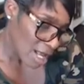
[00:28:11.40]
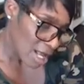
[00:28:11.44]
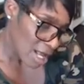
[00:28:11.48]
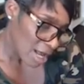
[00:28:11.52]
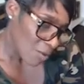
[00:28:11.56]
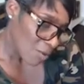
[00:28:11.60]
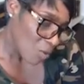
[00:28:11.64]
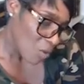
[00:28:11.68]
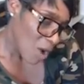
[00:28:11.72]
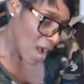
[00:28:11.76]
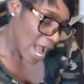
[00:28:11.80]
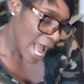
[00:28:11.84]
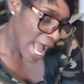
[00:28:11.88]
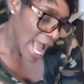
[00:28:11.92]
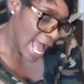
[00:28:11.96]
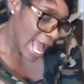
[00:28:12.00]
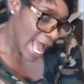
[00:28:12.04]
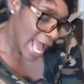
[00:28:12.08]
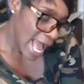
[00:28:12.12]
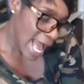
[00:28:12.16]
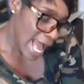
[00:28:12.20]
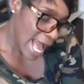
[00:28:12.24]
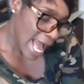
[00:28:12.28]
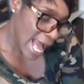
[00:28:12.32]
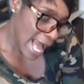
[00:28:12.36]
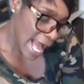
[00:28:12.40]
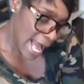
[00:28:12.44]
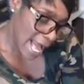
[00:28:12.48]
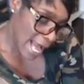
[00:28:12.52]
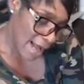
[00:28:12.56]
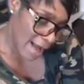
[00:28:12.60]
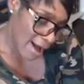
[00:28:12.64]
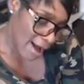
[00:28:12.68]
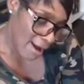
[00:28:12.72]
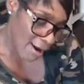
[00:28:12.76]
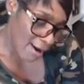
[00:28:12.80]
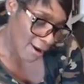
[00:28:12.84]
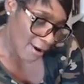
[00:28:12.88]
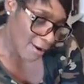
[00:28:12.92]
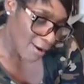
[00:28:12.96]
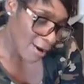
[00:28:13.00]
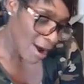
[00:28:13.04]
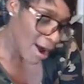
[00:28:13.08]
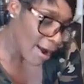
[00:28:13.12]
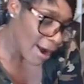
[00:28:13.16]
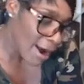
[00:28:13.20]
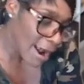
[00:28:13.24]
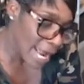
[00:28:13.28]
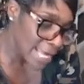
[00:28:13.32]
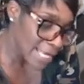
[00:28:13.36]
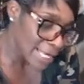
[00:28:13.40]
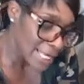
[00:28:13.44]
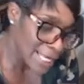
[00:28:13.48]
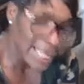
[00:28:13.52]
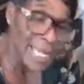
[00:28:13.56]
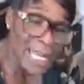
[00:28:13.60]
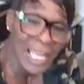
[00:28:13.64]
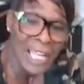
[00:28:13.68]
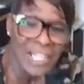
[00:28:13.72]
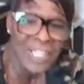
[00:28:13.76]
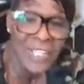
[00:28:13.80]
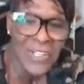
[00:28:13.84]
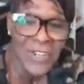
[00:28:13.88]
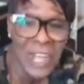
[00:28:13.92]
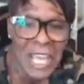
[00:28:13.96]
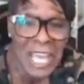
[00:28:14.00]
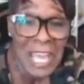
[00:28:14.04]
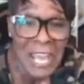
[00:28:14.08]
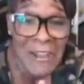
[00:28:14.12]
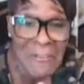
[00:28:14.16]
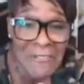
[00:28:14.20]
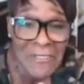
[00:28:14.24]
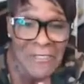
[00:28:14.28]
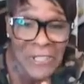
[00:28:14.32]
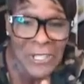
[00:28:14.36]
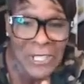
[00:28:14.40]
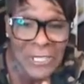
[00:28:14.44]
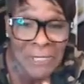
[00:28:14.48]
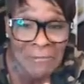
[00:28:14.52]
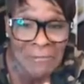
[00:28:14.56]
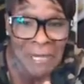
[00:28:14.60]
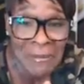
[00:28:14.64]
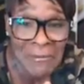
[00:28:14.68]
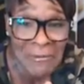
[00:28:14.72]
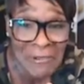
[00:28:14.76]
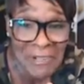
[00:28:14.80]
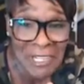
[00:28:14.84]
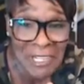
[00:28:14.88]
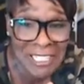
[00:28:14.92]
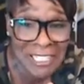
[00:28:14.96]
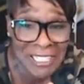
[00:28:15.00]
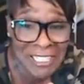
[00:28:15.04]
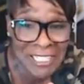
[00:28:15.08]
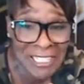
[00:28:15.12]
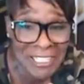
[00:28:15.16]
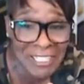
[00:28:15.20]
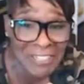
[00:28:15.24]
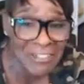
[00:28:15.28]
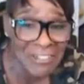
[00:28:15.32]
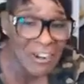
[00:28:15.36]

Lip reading: Wow. All right, and you'll have those memories too.